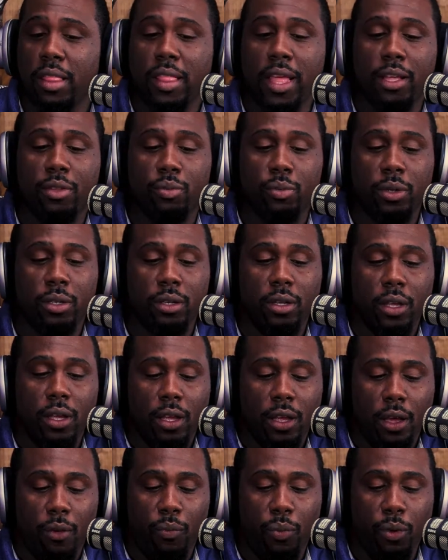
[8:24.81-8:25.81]
And that's what,
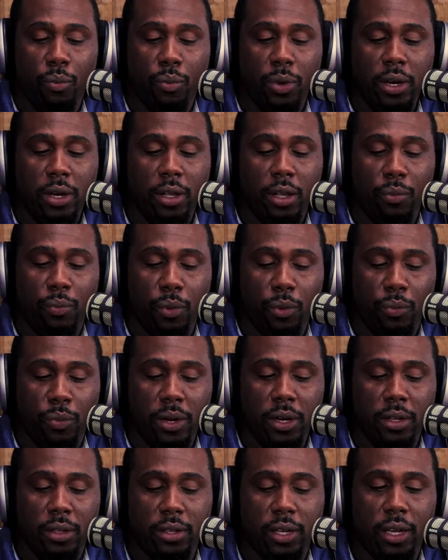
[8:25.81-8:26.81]
if we read
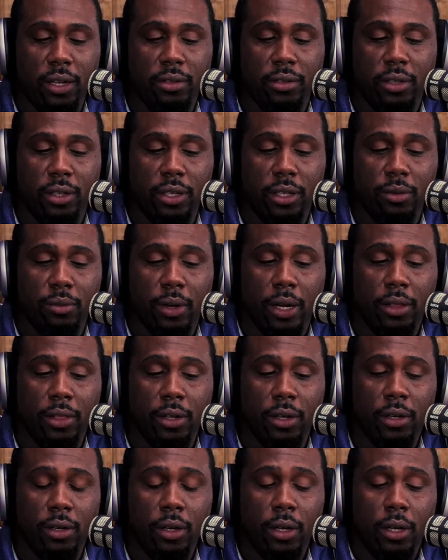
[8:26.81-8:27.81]
the text again right
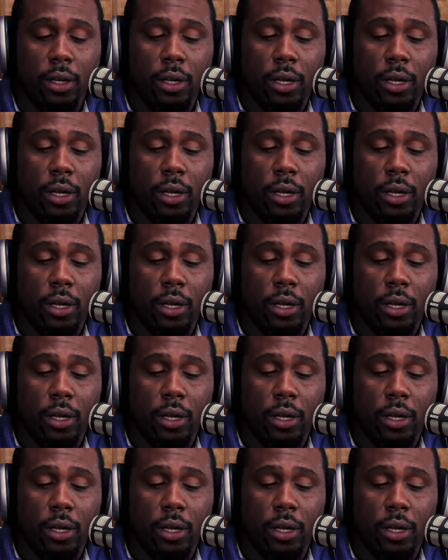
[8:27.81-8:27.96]
there,